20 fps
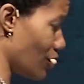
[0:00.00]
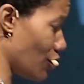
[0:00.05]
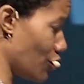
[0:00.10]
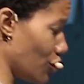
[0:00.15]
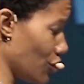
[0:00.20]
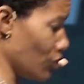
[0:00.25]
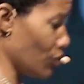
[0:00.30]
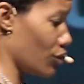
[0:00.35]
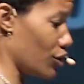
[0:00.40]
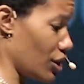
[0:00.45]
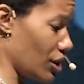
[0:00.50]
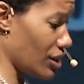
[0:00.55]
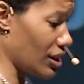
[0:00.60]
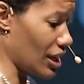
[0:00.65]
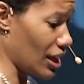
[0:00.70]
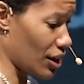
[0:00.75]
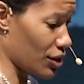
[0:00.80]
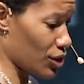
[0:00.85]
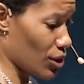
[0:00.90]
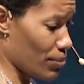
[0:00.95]
to do good
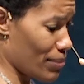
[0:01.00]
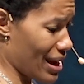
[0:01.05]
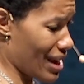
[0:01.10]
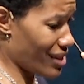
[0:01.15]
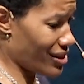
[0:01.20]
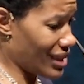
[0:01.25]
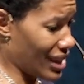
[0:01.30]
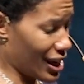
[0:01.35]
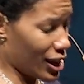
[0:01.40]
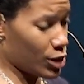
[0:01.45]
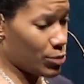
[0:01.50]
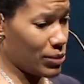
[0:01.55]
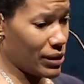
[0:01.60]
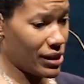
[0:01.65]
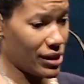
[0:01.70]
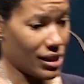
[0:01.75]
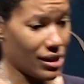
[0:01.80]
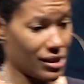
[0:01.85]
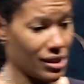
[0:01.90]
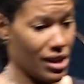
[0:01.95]
things or bad things
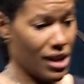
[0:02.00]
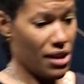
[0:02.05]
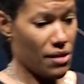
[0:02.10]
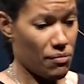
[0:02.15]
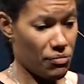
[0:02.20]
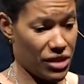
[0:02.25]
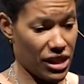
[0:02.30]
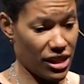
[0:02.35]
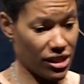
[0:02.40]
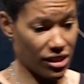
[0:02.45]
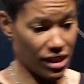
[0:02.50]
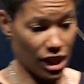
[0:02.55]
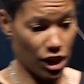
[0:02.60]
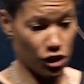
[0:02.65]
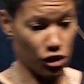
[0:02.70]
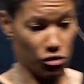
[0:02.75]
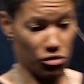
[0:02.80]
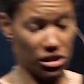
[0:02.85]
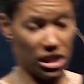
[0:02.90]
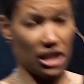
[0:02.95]
because these things
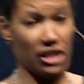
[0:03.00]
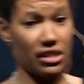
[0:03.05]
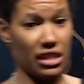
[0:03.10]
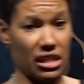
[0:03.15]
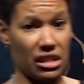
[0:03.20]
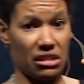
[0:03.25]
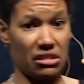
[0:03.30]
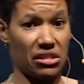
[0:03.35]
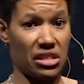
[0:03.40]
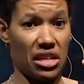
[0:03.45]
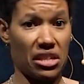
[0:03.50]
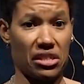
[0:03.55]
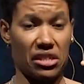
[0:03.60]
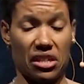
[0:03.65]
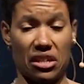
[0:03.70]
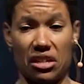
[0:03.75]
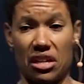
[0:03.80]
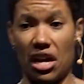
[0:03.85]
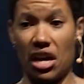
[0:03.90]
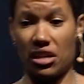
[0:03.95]
are things that exist
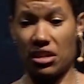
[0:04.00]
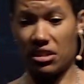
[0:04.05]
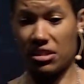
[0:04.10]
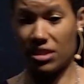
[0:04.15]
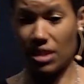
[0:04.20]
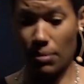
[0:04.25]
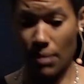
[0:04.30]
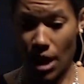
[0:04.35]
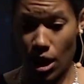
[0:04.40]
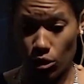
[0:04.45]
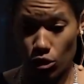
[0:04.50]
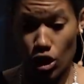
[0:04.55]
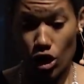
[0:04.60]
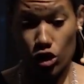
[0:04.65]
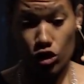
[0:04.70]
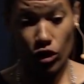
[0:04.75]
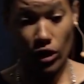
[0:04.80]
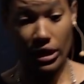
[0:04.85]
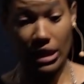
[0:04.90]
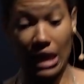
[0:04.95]
and God is somehow
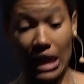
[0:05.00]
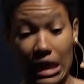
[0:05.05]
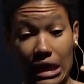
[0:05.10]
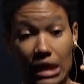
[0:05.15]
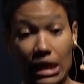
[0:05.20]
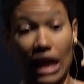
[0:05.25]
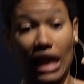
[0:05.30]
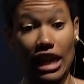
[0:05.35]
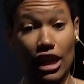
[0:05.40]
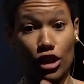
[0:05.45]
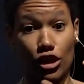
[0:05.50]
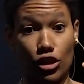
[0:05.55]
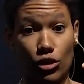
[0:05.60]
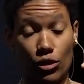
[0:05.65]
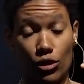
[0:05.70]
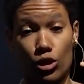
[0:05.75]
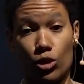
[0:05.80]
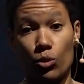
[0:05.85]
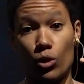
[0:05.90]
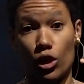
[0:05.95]
trying to enlighten you
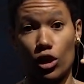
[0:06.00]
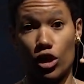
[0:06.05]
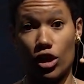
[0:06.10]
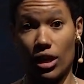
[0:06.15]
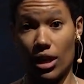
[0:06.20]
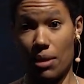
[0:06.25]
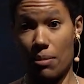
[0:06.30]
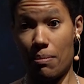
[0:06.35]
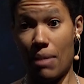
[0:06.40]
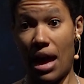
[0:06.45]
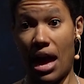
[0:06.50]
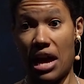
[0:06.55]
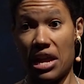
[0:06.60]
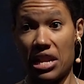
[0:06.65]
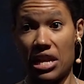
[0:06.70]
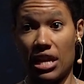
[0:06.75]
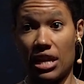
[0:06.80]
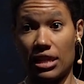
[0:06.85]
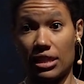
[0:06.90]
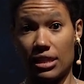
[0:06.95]
as to what good and bad
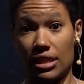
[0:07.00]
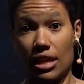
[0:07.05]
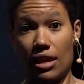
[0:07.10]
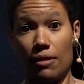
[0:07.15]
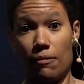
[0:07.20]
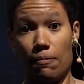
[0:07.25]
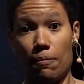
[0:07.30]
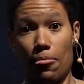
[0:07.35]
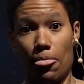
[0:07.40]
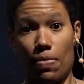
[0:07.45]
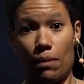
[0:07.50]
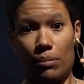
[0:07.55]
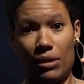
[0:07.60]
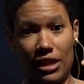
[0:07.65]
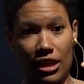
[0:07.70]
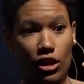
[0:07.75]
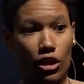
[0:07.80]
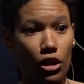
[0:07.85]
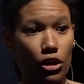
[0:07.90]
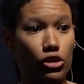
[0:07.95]
is, but
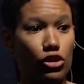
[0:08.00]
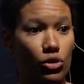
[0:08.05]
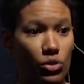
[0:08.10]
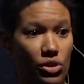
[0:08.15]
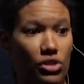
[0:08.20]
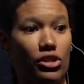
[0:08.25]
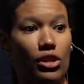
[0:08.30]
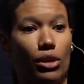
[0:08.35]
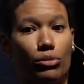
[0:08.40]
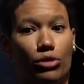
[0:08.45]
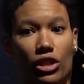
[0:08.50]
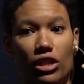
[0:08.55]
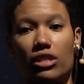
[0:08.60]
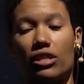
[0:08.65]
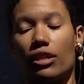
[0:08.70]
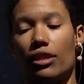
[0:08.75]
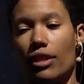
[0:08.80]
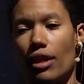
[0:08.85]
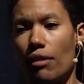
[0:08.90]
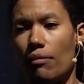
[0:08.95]
he also is subject
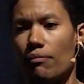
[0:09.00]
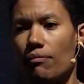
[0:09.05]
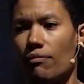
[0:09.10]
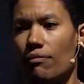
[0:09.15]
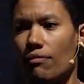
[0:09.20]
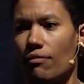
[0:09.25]
to them.